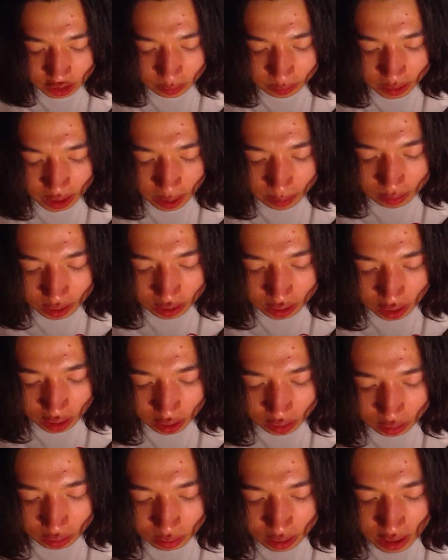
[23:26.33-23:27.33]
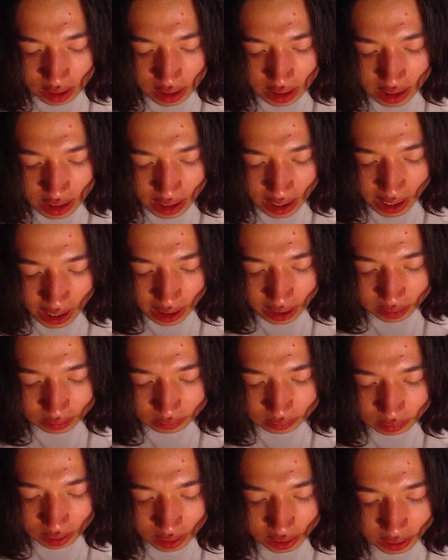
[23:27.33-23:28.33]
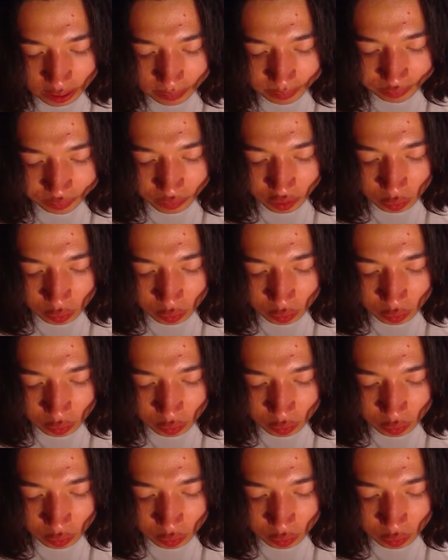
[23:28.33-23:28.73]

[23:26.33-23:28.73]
to be able to know how, like,